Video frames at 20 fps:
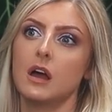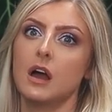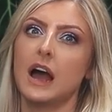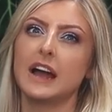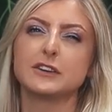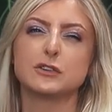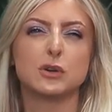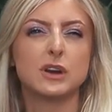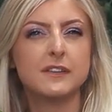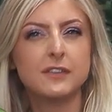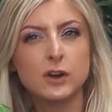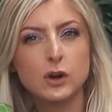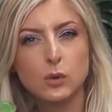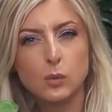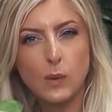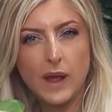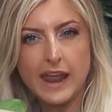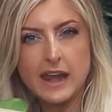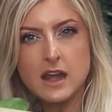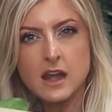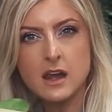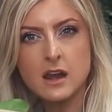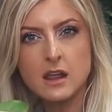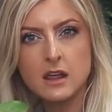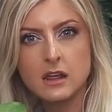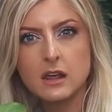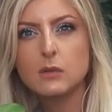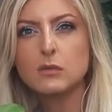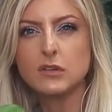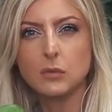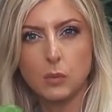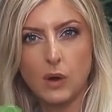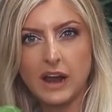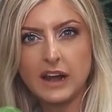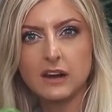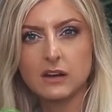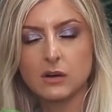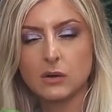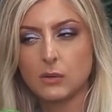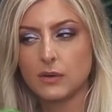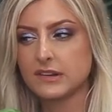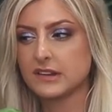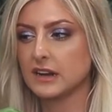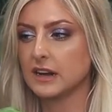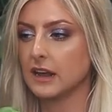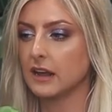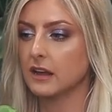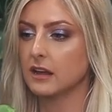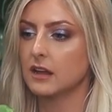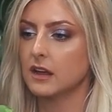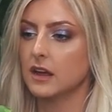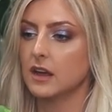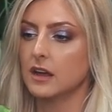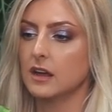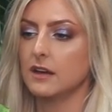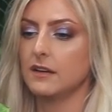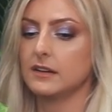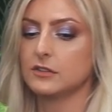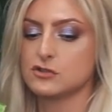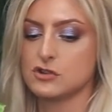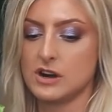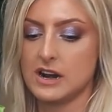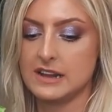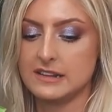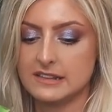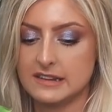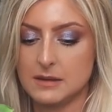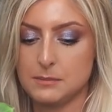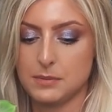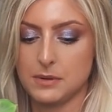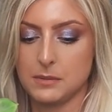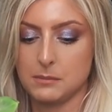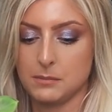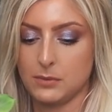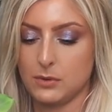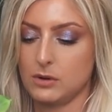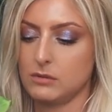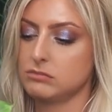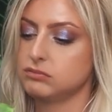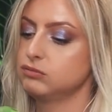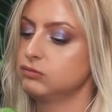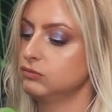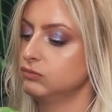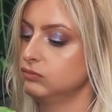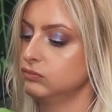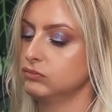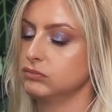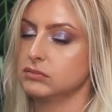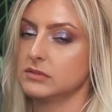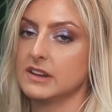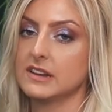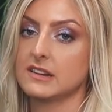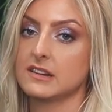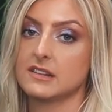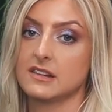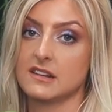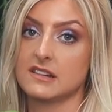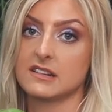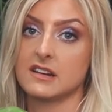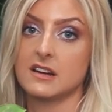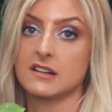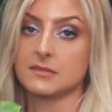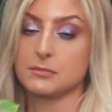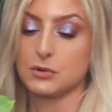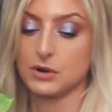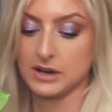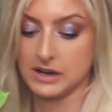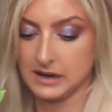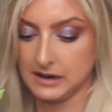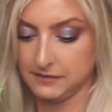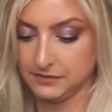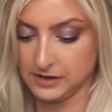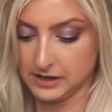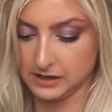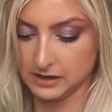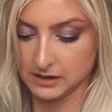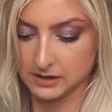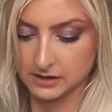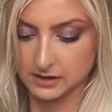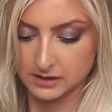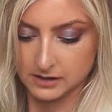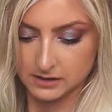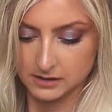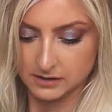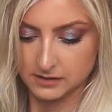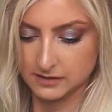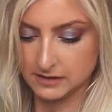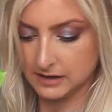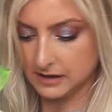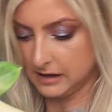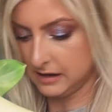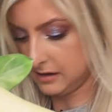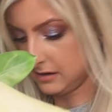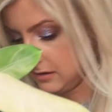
I don't even know when. It was a while ago, wasn't it? I'll try and tip him, but this, this guy's pretty heavy. There.